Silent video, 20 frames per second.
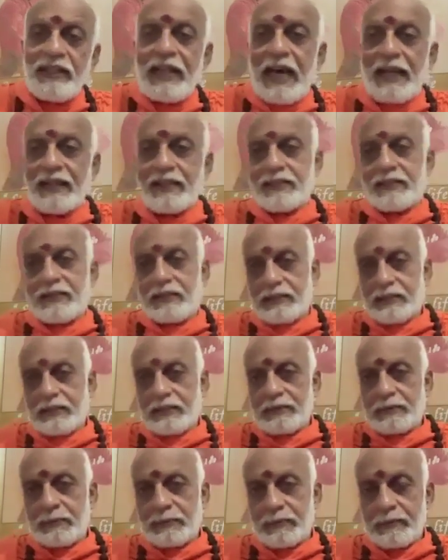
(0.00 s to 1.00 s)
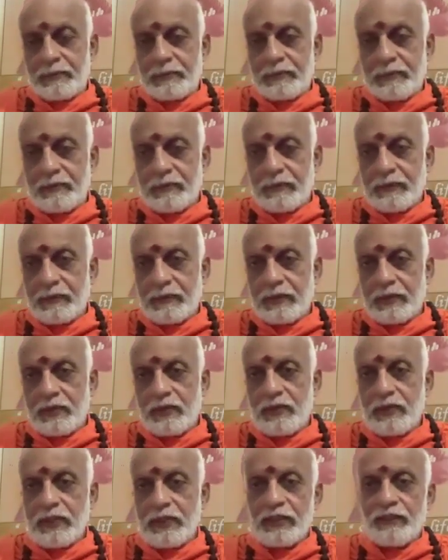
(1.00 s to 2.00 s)
direction.
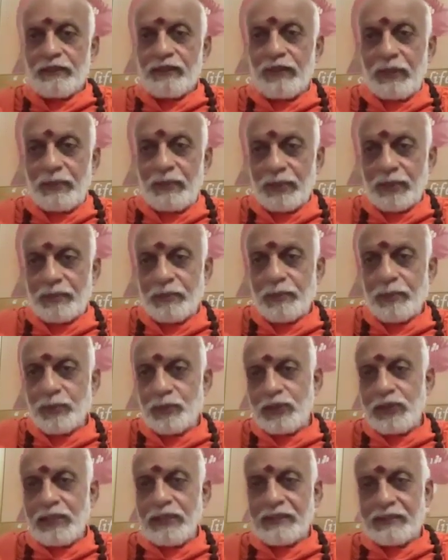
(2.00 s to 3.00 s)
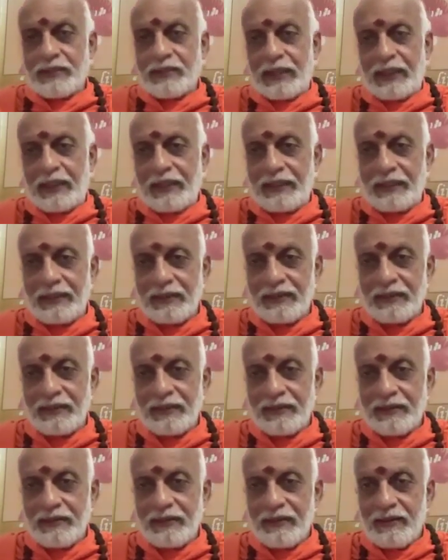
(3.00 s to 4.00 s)
There's a famous Bruce Lee saying,
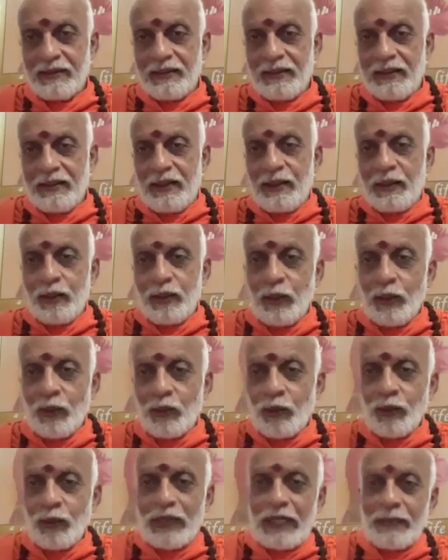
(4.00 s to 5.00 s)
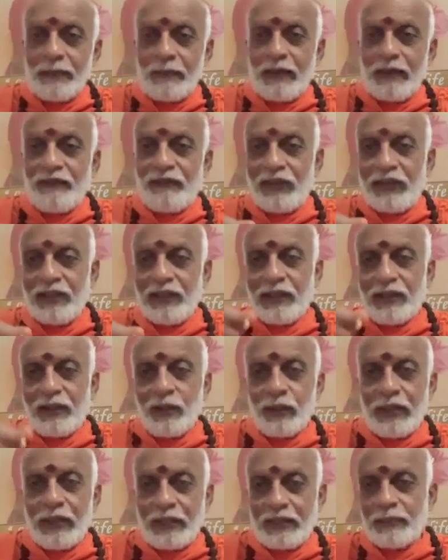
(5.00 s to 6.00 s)
don't look at my finger,
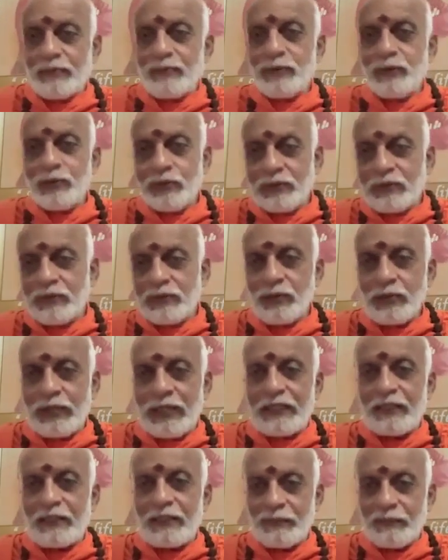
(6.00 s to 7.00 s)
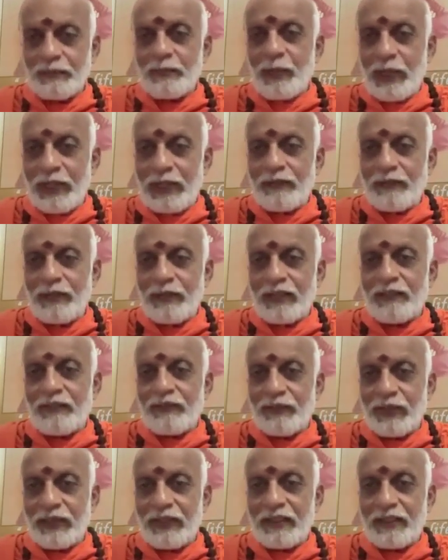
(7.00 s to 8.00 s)
look at the moon. Look at the point where the
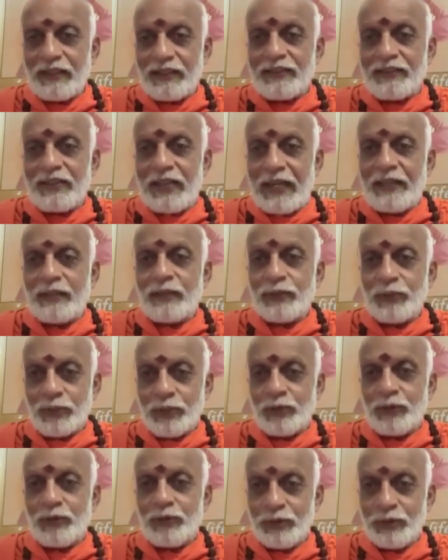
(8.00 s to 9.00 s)
finger is trying to show